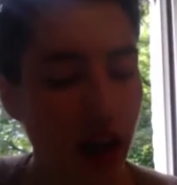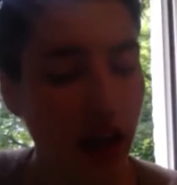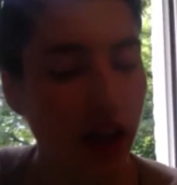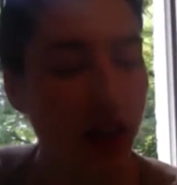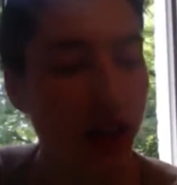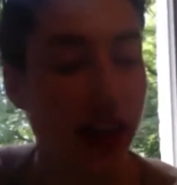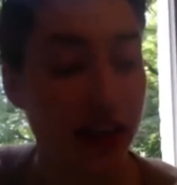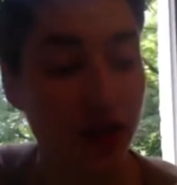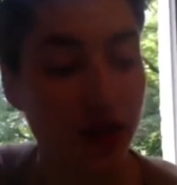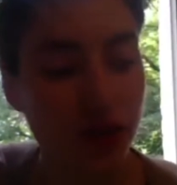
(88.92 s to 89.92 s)

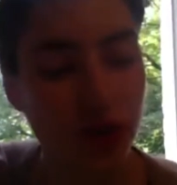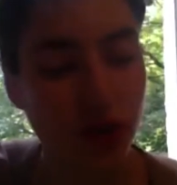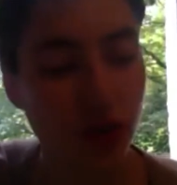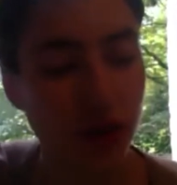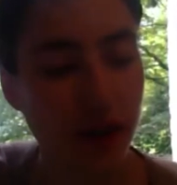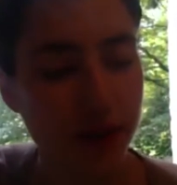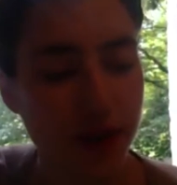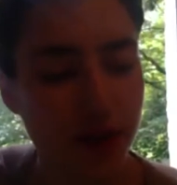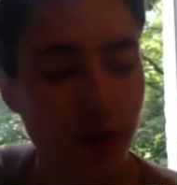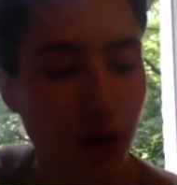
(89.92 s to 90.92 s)
Yes, so now
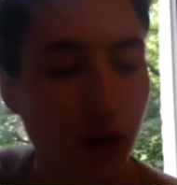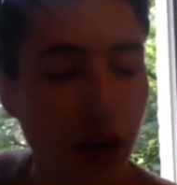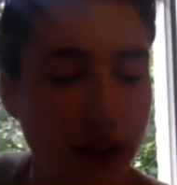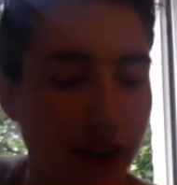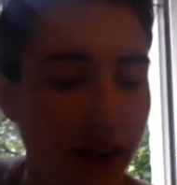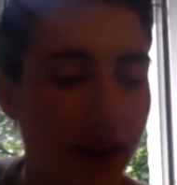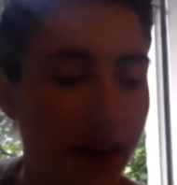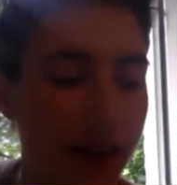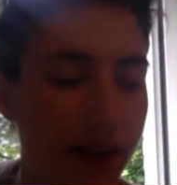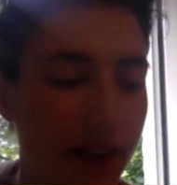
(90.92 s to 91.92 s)
this week what I did
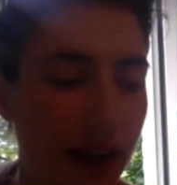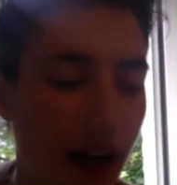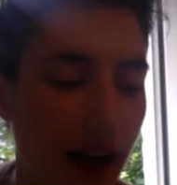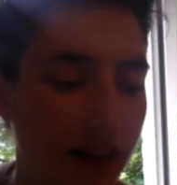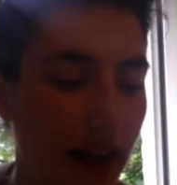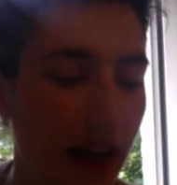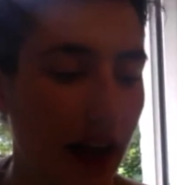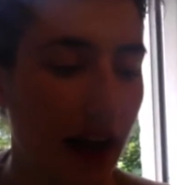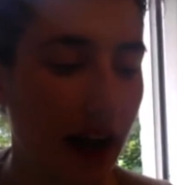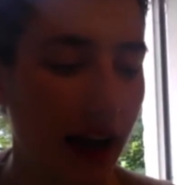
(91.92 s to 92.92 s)
is that
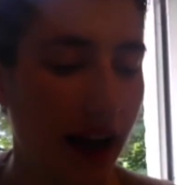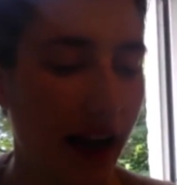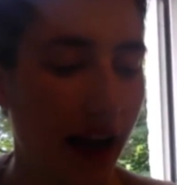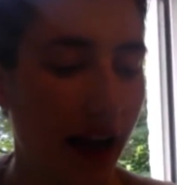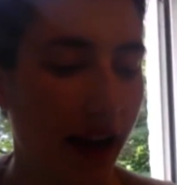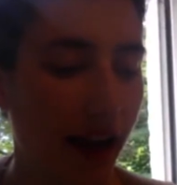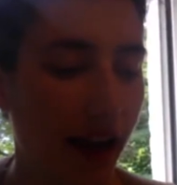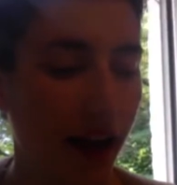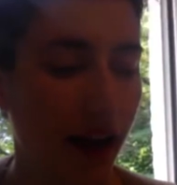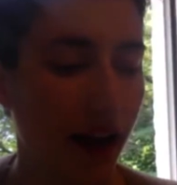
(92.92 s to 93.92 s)
I
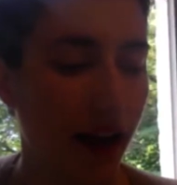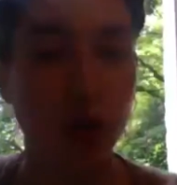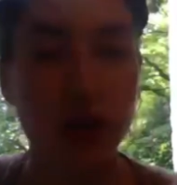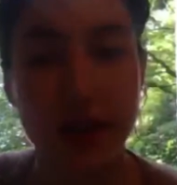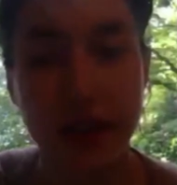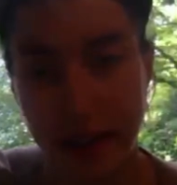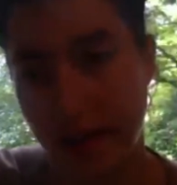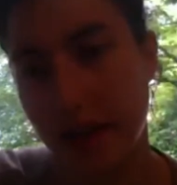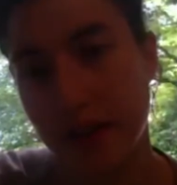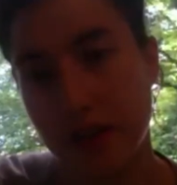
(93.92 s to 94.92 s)
wrote in
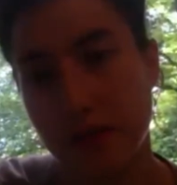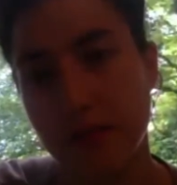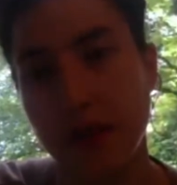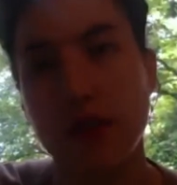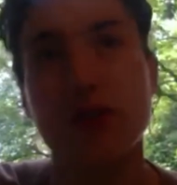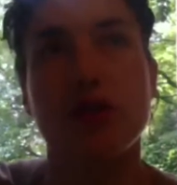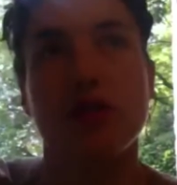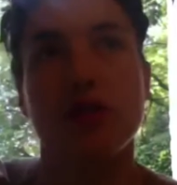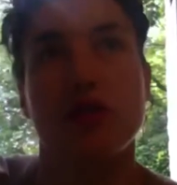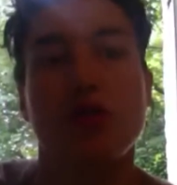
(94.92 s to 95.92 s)
English
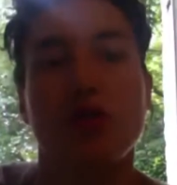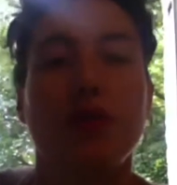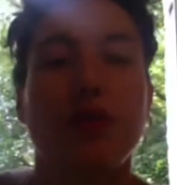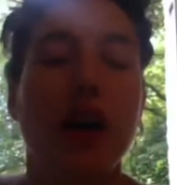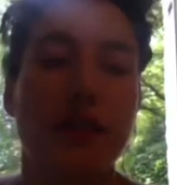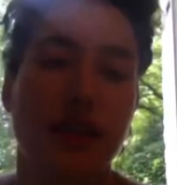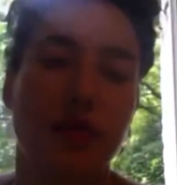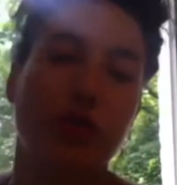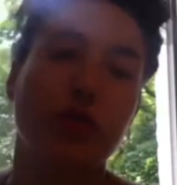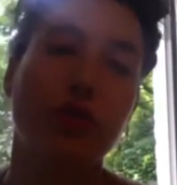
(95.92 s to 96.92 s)
because so far, as I
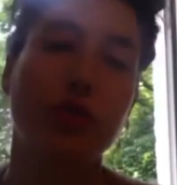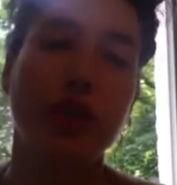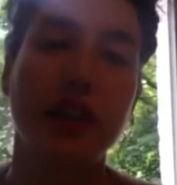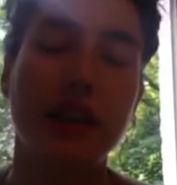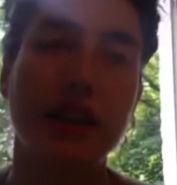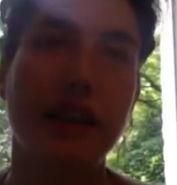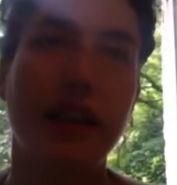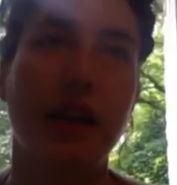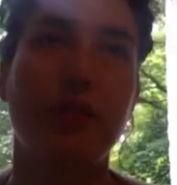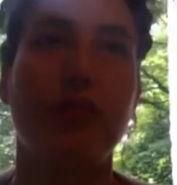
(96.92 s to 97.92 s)
told you, it
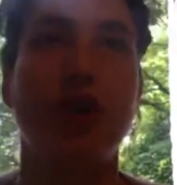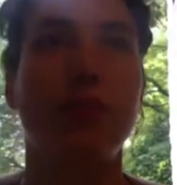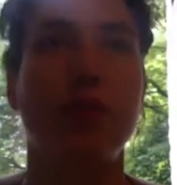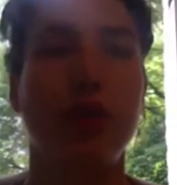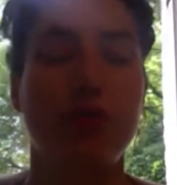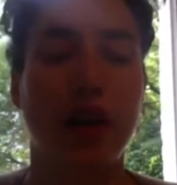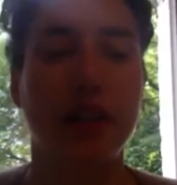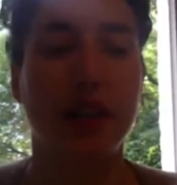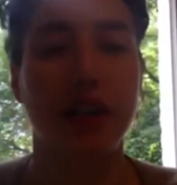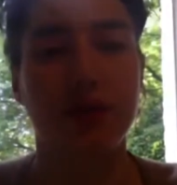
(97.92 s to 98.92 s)
came from
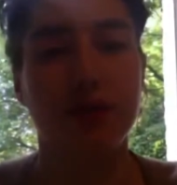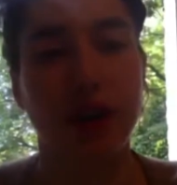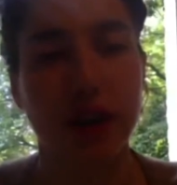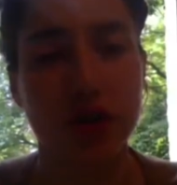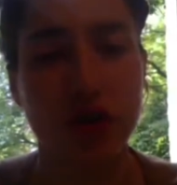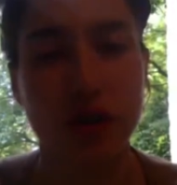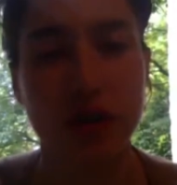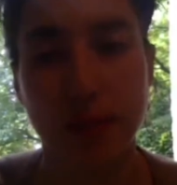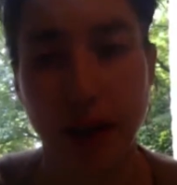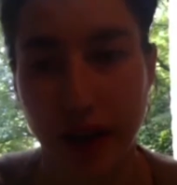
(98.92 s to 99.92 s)
writing in French,
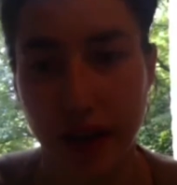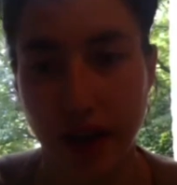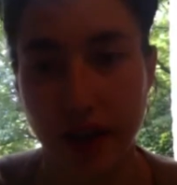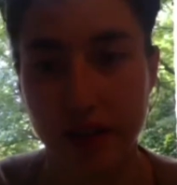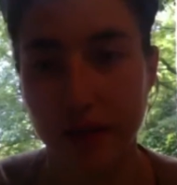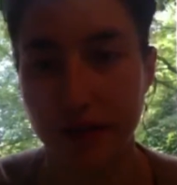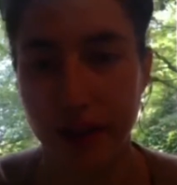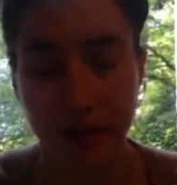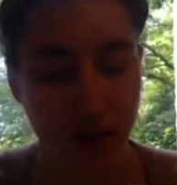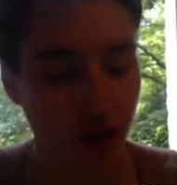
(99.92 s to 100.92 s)
my native
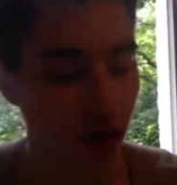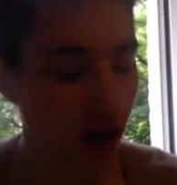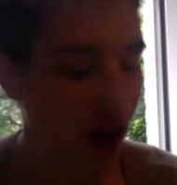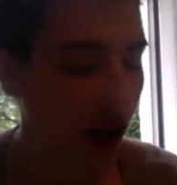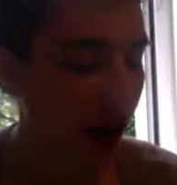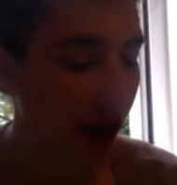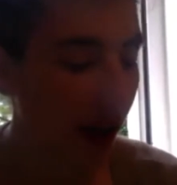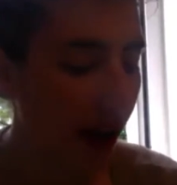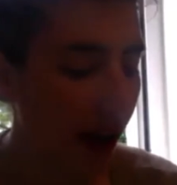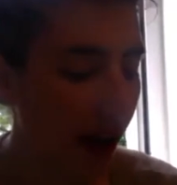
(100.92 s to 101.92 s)
language.
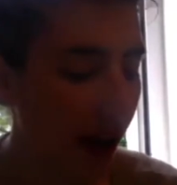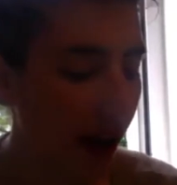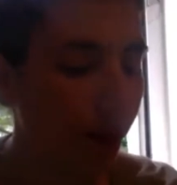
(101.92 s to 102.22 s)
And